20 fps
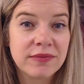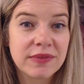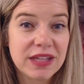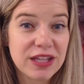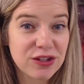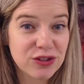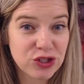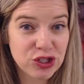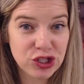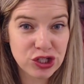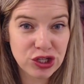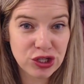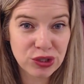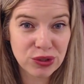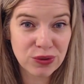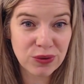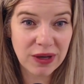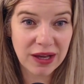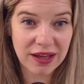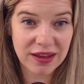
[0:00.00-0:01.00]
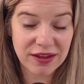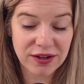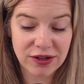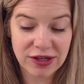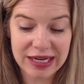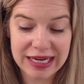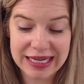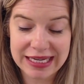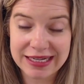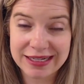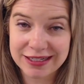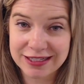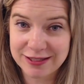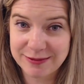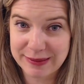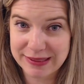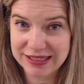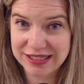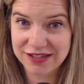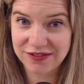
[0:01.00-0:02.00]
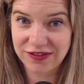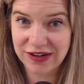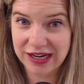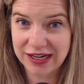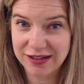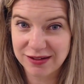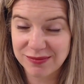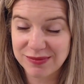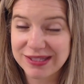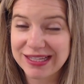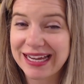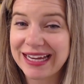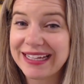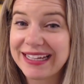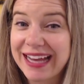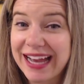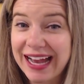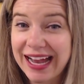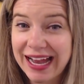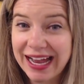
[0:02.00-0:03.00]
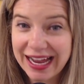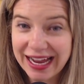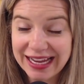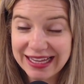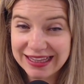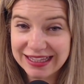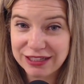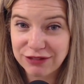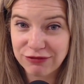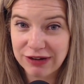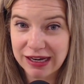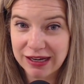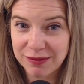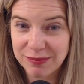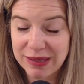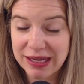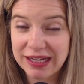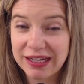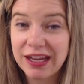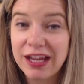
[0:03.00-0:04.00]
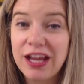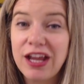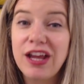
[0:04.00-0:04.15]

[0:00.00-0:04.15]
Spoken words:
There's 2 other inexpensive items I'd highly recommend